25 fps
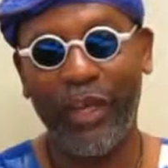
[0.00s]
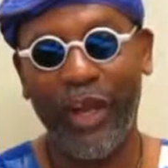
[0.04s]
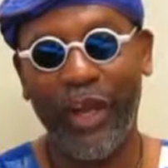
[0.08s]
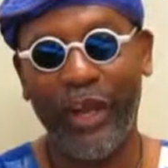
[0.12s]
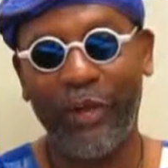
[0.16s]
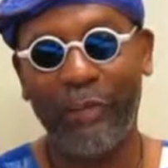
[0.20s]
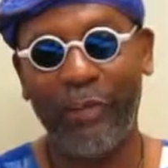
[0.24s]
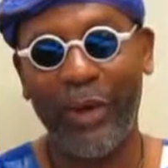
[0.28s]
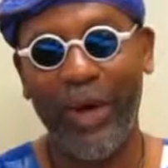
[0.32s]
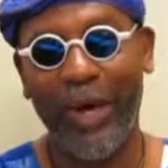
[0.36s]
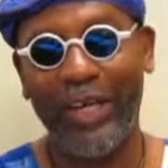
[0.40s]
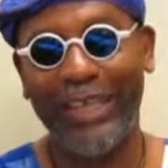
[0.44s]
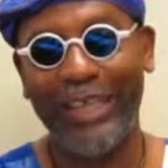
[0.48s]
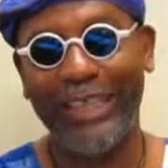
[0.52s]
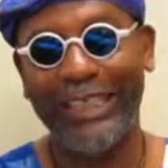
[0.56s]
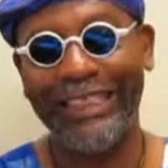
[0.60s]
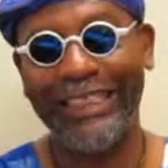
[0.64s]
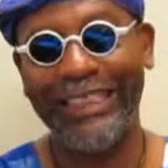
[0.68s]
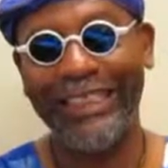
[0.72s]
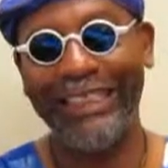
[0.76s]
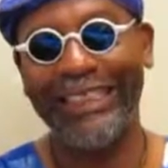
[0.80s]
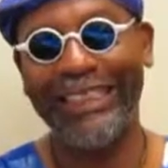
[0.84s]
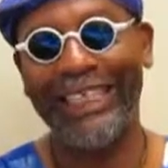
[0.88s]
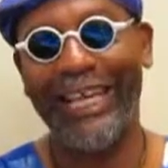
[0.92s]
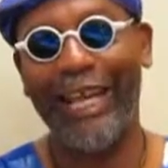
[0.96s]

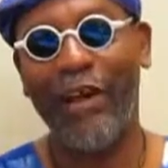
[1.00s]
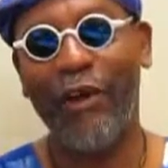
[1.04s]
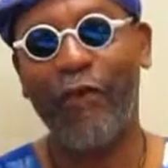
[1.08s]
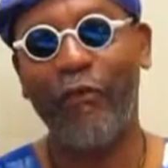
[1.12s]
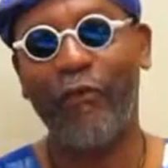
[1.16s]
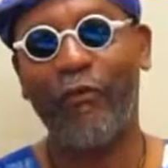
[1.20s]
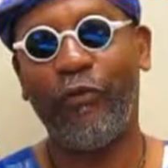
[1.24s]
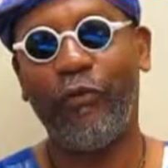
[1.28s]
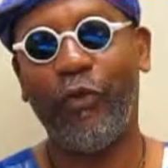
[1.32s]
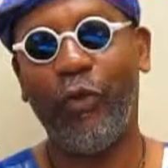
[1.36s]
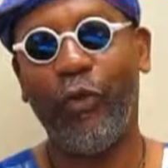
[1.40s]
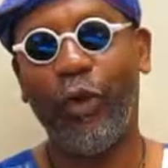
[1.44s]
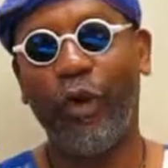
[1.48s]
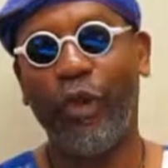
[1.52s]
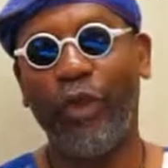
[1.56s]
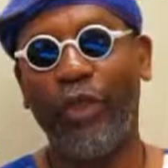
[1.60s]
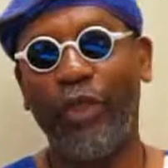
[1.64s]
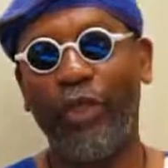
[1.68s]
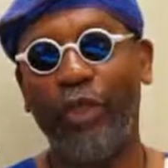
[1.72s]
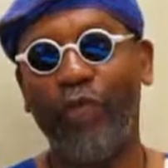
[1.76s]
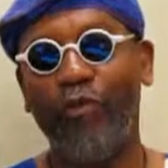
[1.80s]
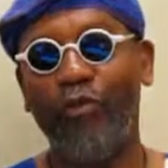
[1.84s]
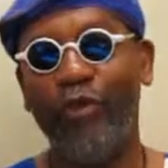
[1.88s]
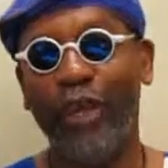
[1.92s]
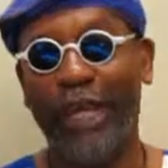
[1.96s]
apologies for
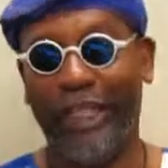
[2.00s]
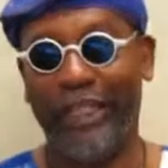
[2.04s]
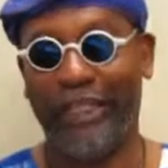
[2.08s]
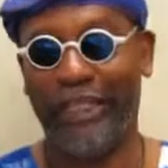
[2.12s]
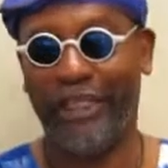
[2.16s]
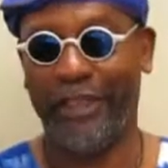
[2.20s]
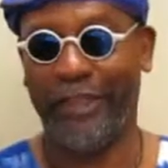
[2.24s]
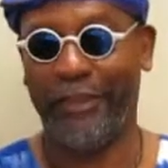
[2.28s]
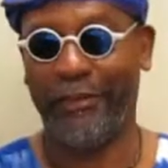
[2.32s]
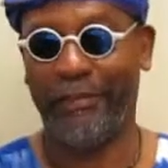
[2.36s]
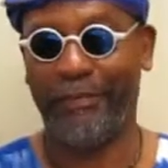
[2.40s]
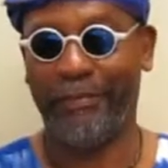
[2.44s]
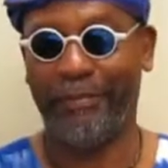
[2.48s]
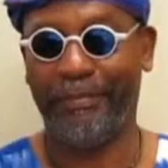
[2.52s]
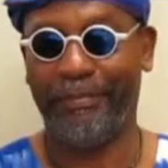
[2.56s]
the rich.